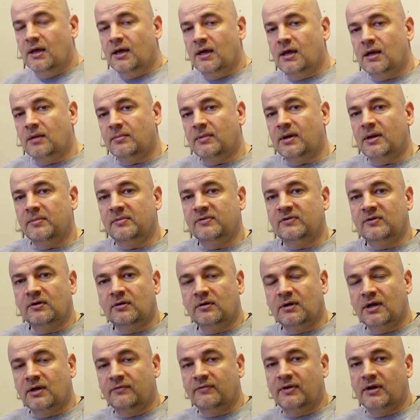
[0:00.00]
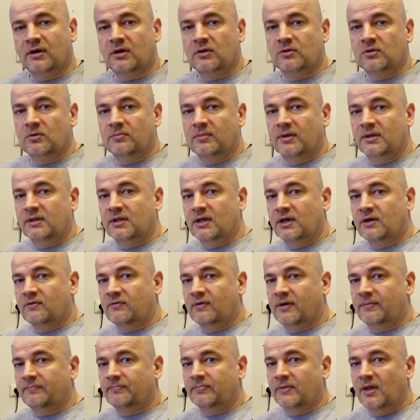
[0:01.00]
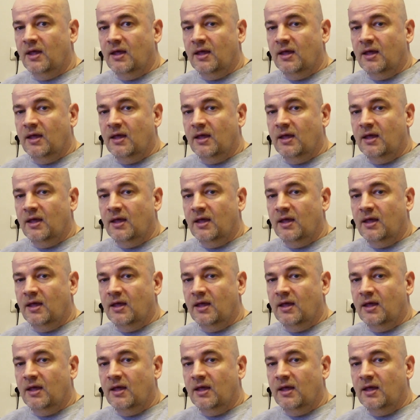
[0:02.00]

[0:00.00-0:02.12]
Hello, my name is Igor and welcome to MyTechFun.